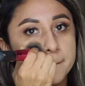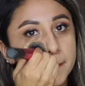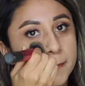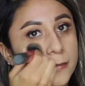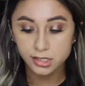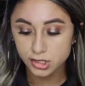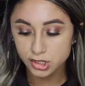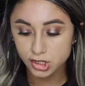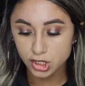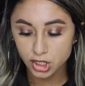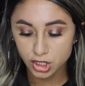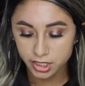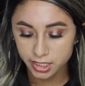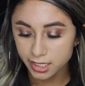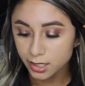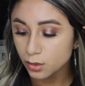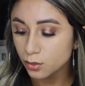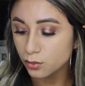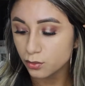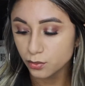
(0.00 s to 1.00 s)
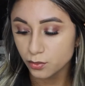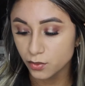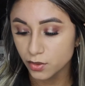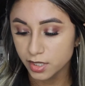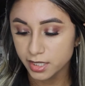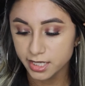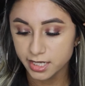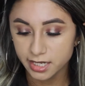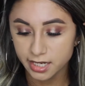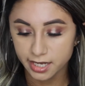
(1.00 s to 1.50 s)
It's looking
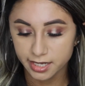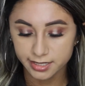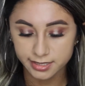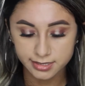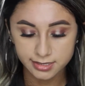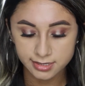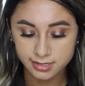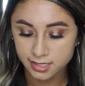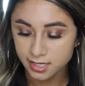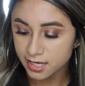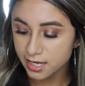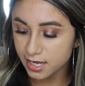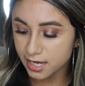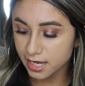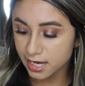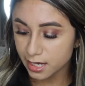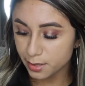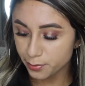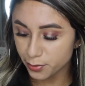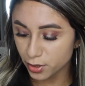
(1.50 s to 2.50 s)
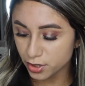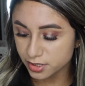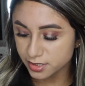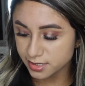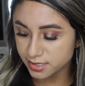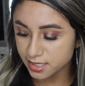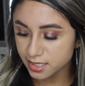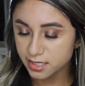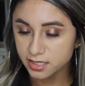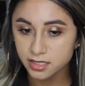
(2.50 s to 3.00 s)
really nice in
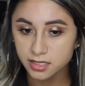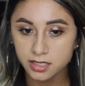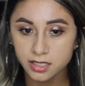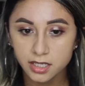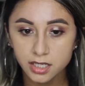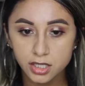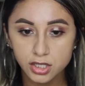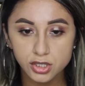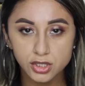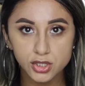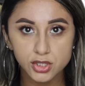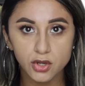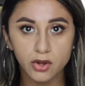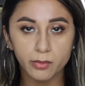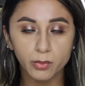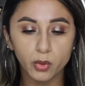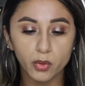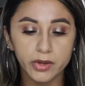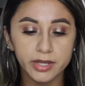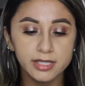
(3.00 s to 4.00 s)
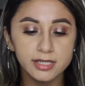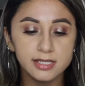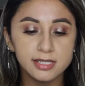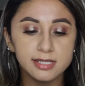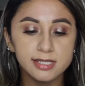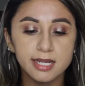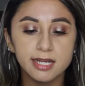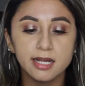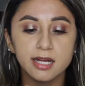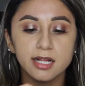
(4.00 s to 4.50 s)
person, so I'm going to
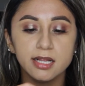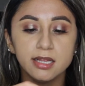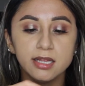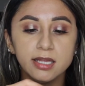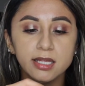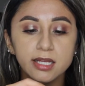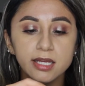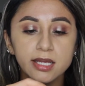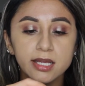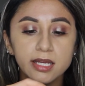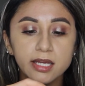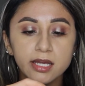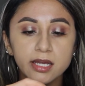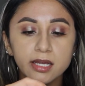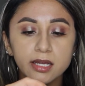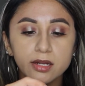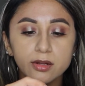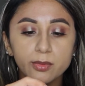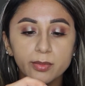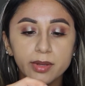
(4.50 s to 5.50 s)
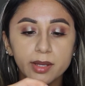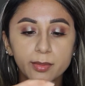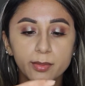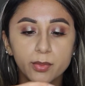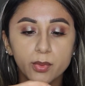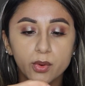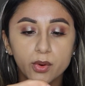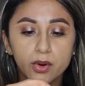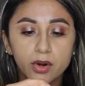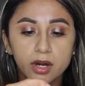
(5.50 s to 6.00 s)
take a little bit
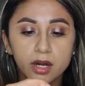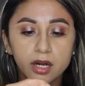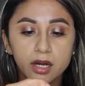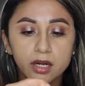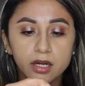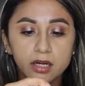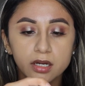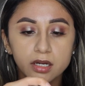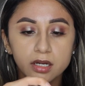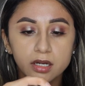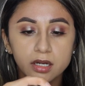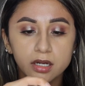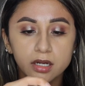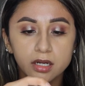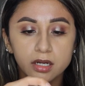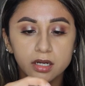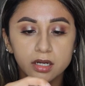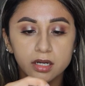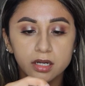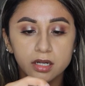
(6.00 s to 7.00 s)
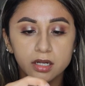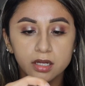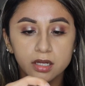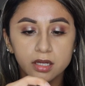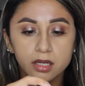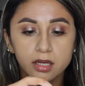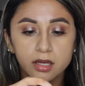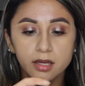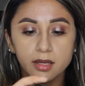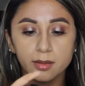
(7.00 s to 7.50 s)
more
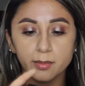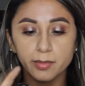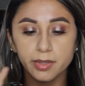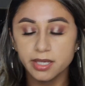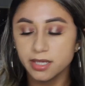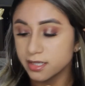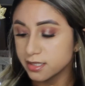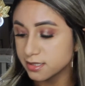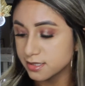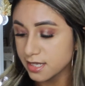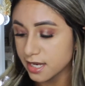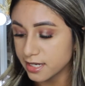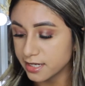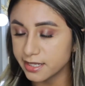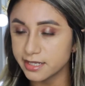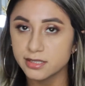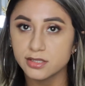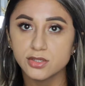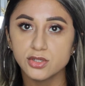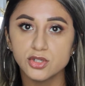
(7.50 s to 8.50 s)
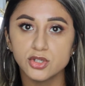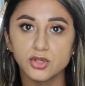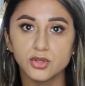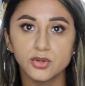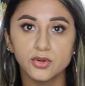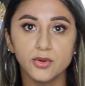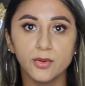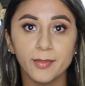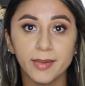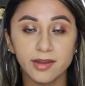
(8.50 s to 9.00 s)
because I need to
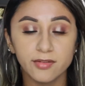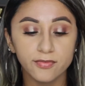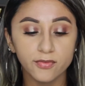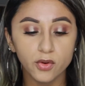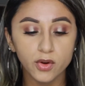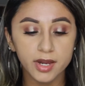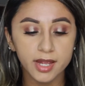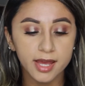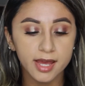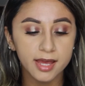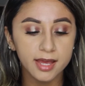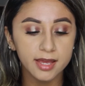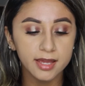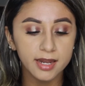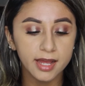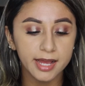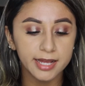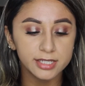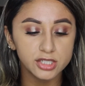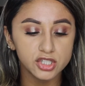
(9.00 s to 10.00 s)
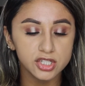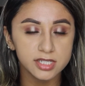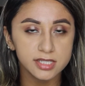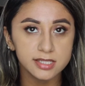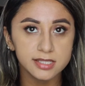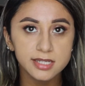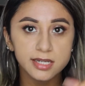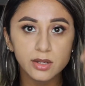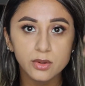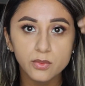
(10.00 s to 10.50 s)
do my forehead. I
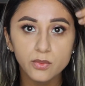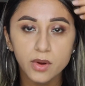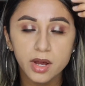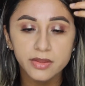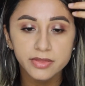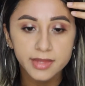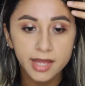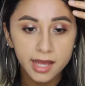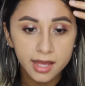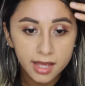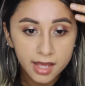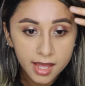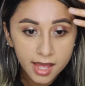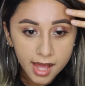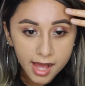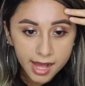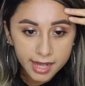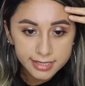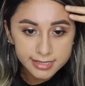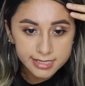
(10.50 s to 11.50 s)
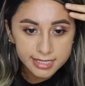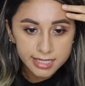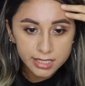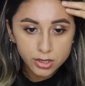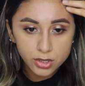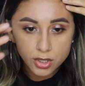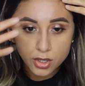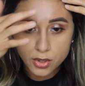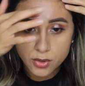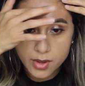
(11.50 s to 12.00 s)
just didn't want that. I
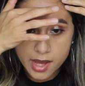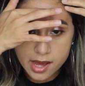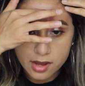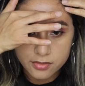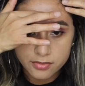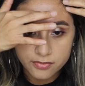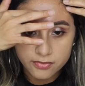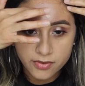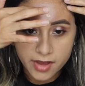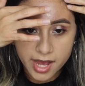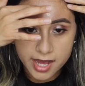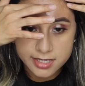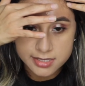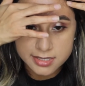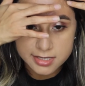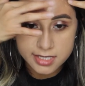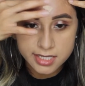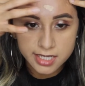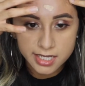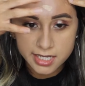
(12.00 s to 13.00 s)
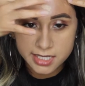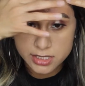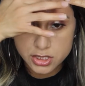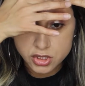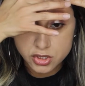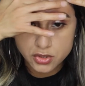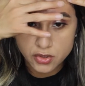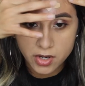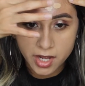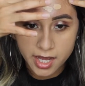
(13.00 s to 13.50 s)
didn't know how fast it
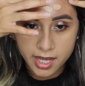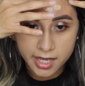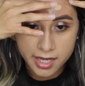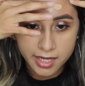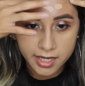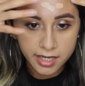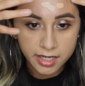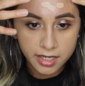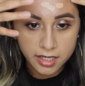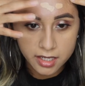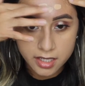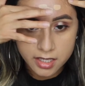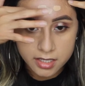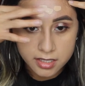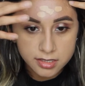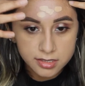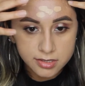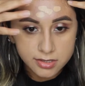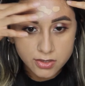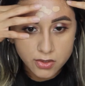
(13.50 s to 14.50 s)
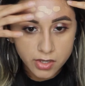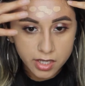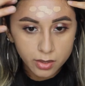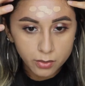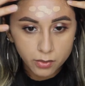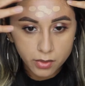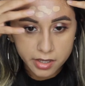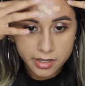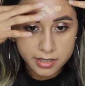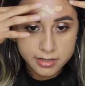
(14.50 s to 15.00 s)
dried, so I
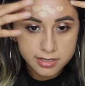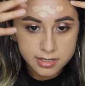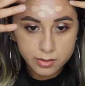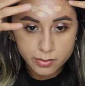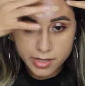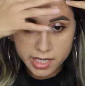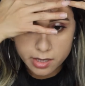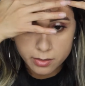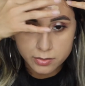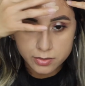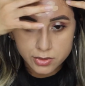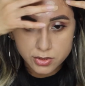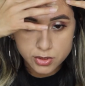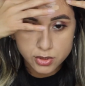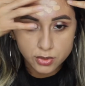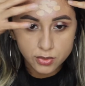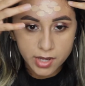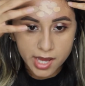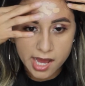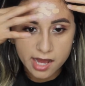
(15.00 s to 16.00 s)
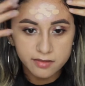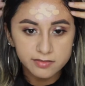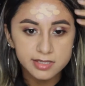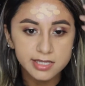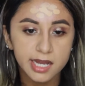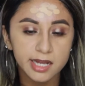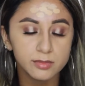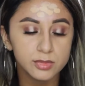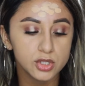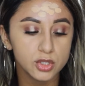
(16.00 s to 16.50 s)
wanted to be able to have
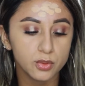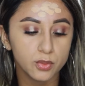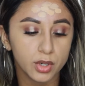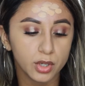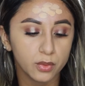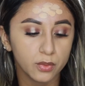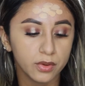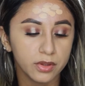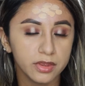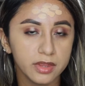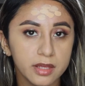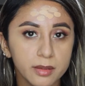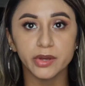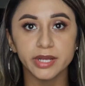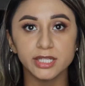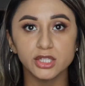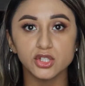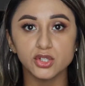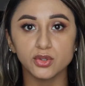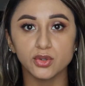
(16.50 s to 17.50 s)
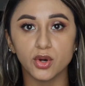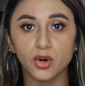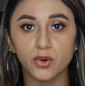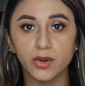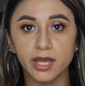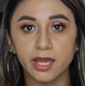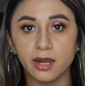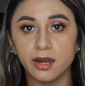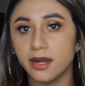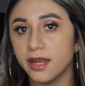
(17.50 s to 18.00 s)
time to work with it. I'm going to go
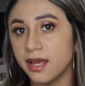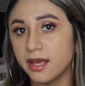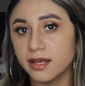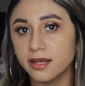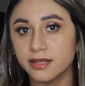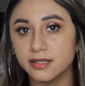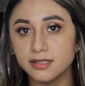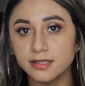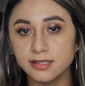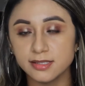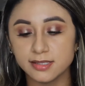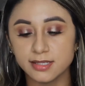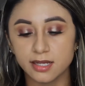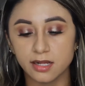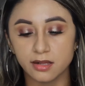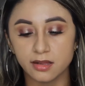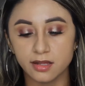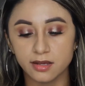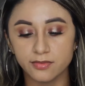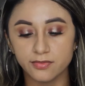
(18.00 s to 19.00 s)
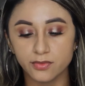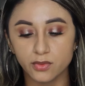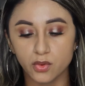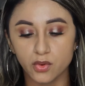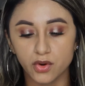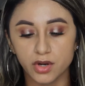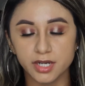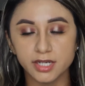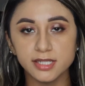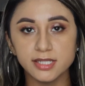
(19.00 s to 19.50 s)
in and conceal, of
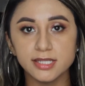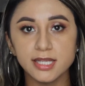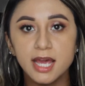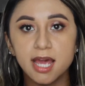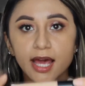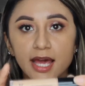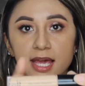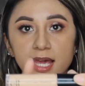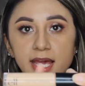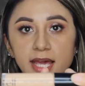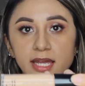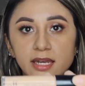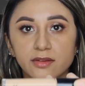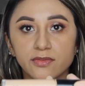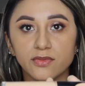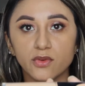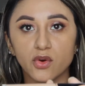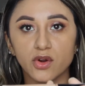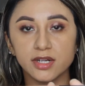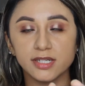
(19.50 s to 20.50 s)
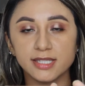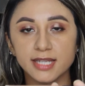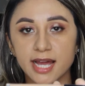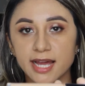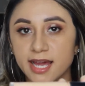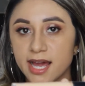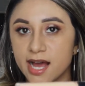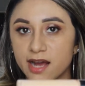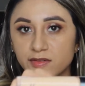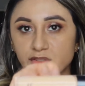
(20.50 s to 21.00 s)
course, and of course I
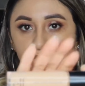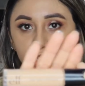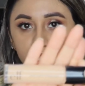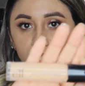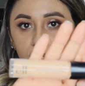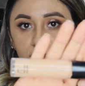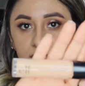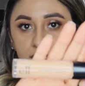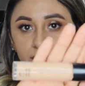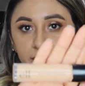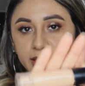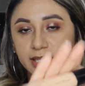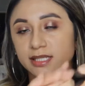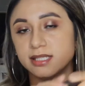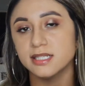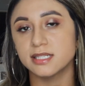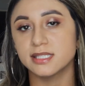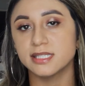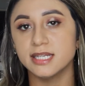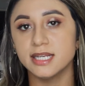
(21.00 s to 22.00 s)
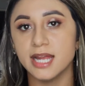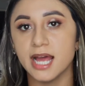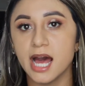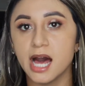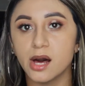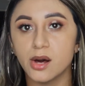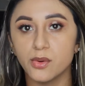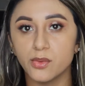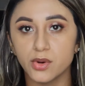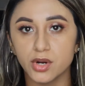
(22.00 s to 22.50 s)
have to use my
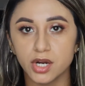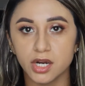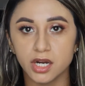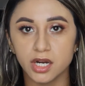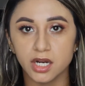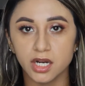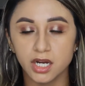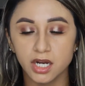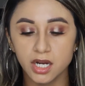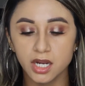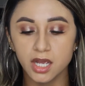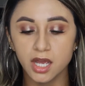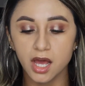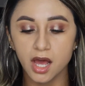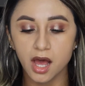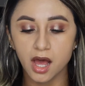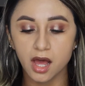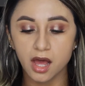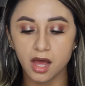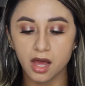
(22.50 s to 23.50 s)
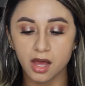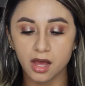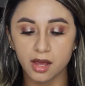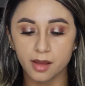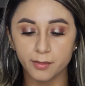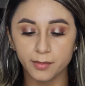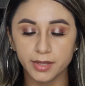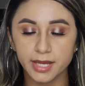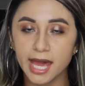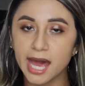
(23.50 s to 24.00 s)
16-hour
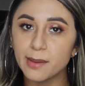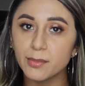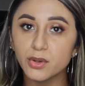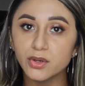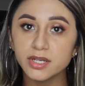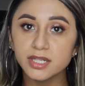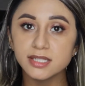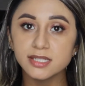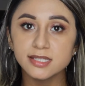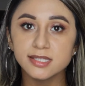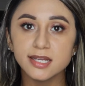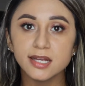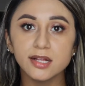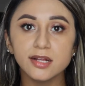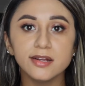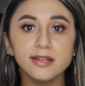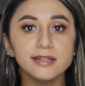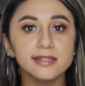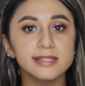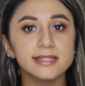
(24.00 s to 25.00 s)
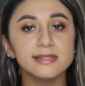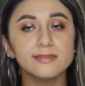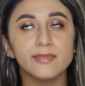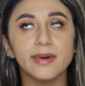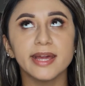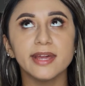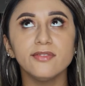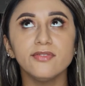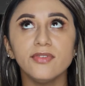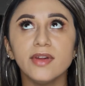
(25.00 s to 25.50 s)
Camo concealer. This is
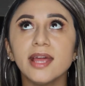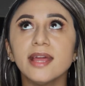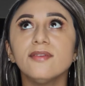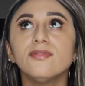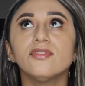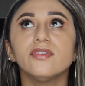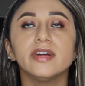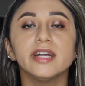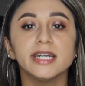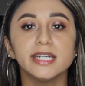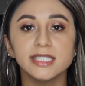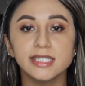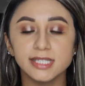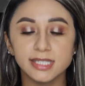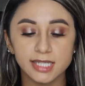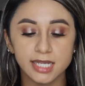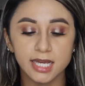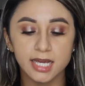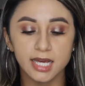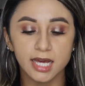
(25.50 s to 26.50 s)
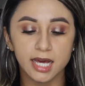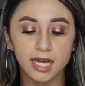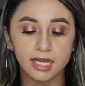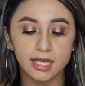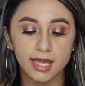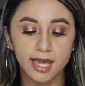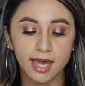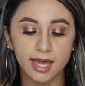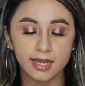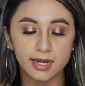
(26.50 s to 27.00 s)
my favorite.
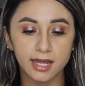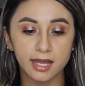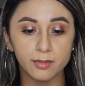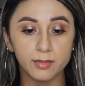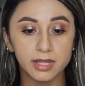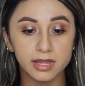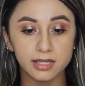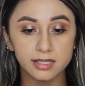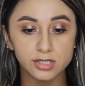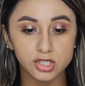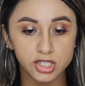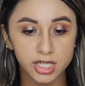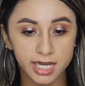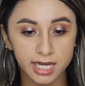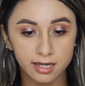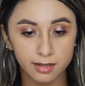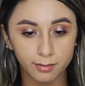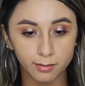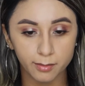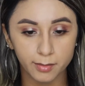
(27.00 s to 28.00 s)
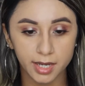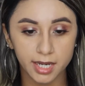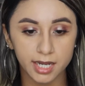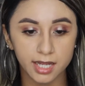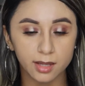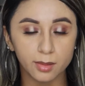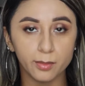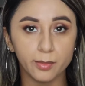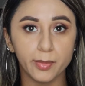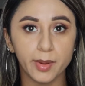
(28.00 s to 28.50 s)
Again, I'm in the shade
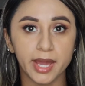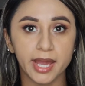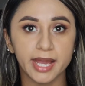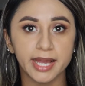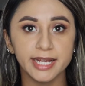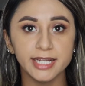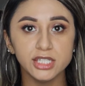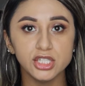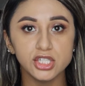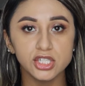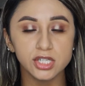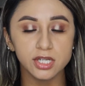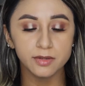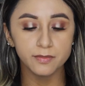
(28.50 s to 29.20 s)
medium beige.